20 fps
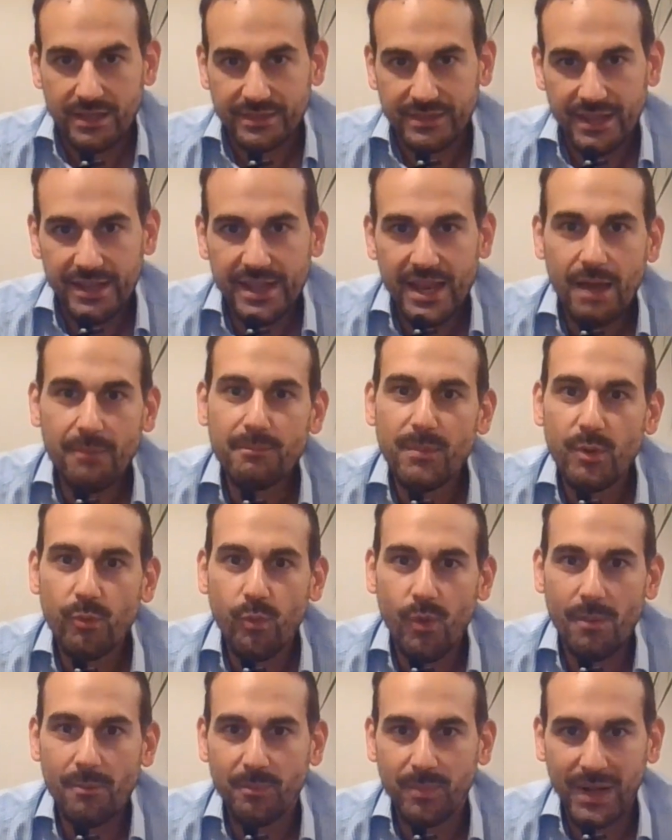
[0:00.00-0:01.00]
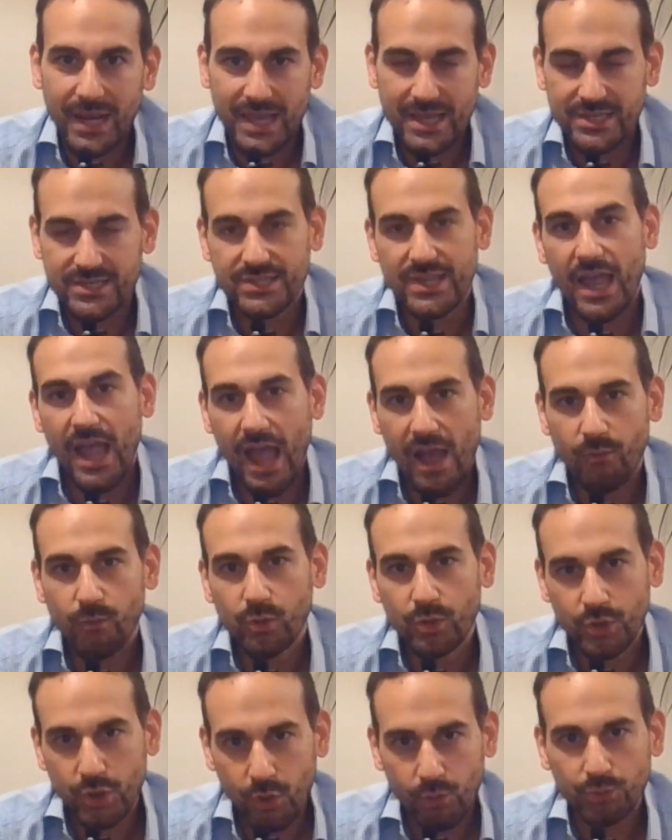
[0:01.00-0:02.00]
the number 1 place I
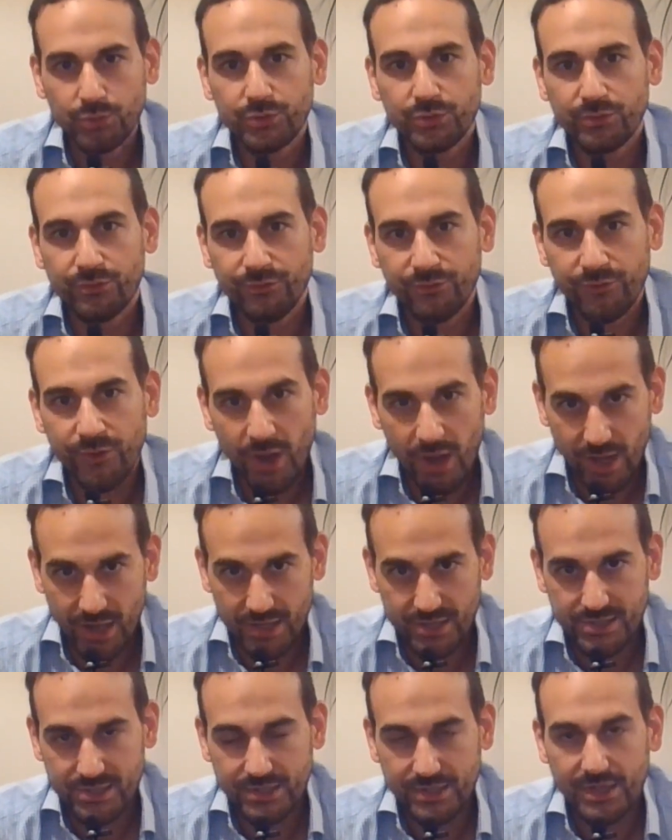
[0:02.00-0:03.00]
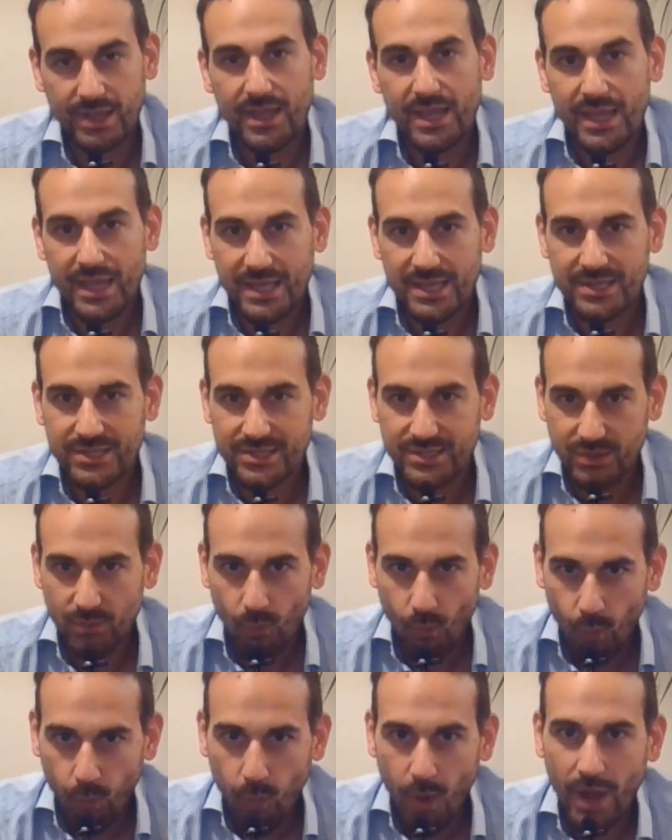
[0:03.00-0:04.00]
will go to first is
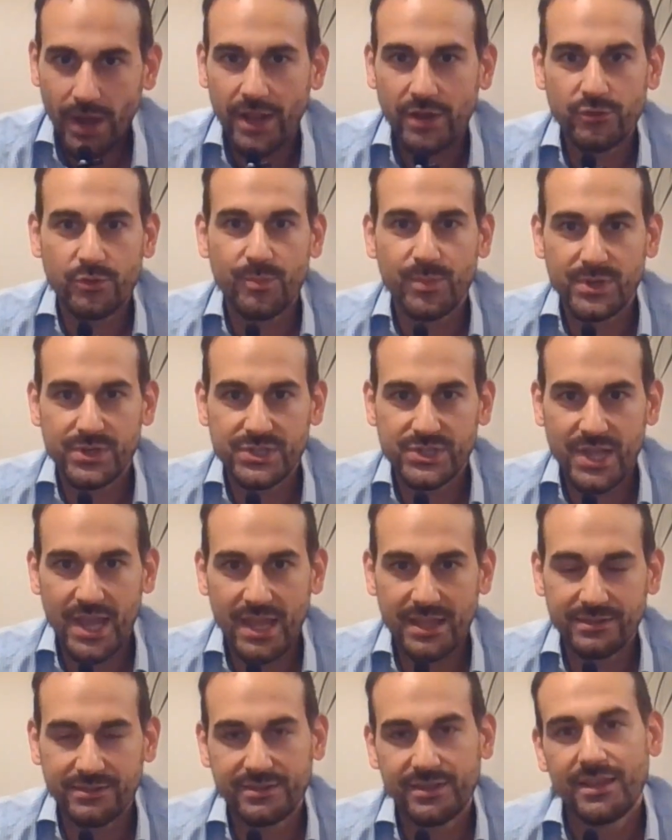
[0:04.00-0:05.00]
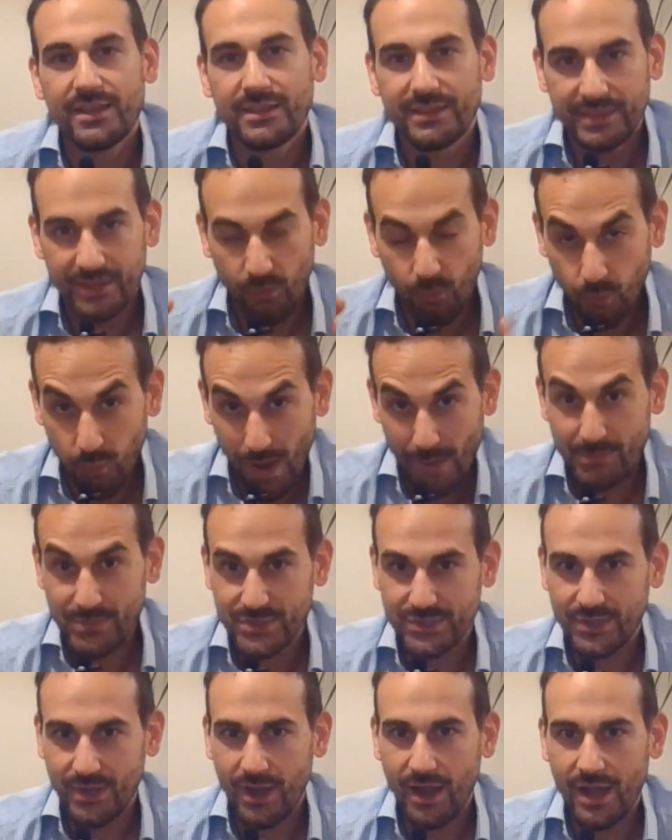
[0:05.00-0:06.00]
100% the
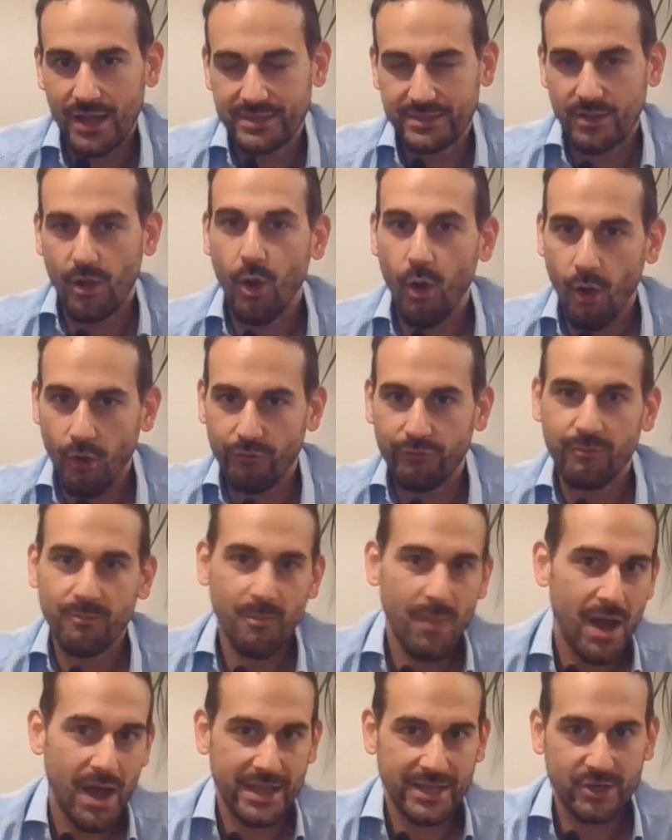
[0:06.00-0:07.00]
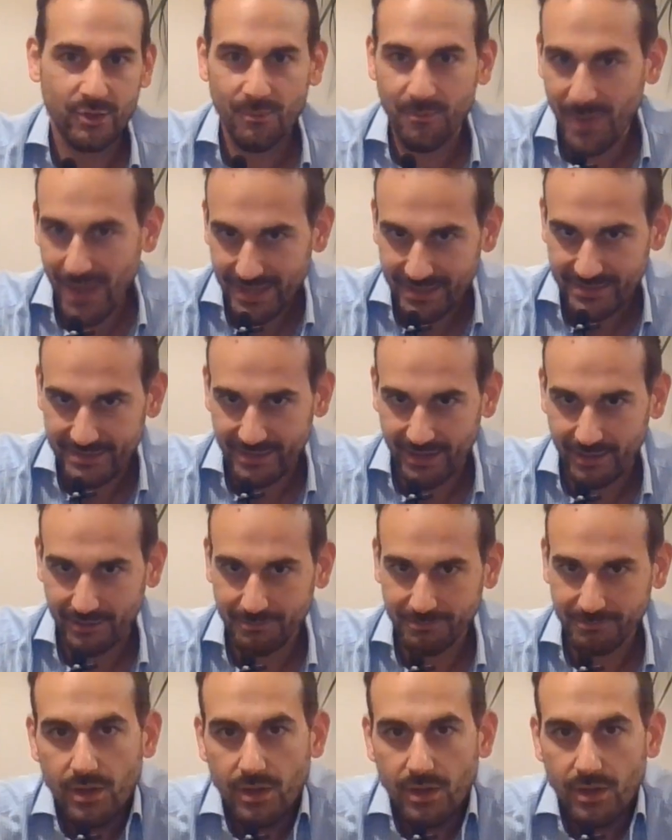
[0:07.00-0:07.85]
website of my competitor.